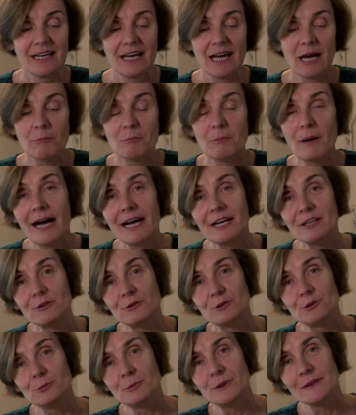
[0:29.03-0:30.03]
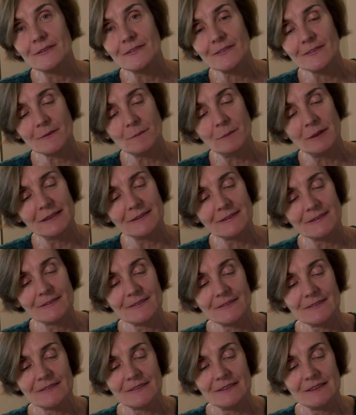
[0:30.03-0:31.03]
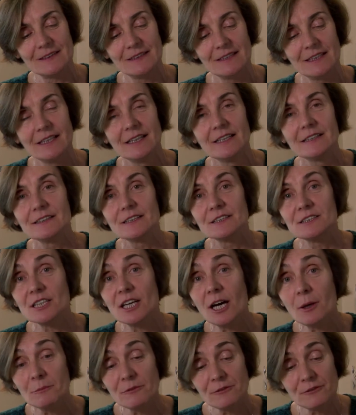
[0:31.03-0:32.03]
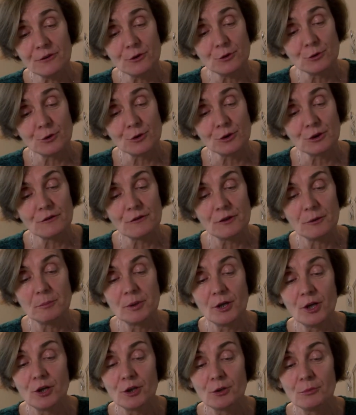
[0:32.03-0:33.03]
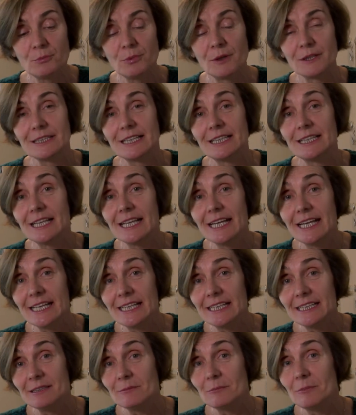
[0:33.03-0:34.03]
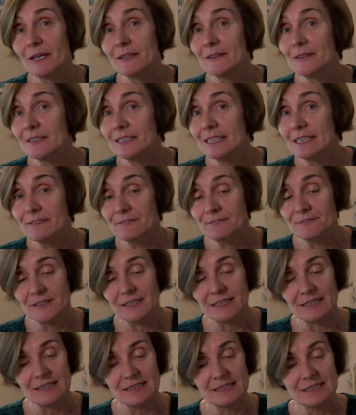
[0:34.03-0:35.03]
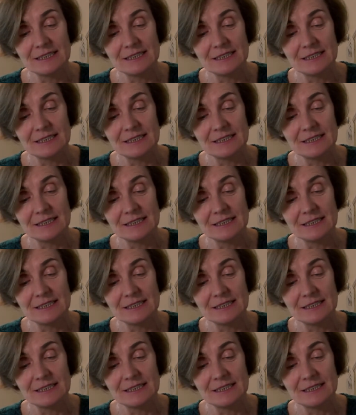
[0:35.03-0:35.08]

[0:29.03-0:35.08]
A back room in Smith's, the top floor of a pub on a lane by the Liffey.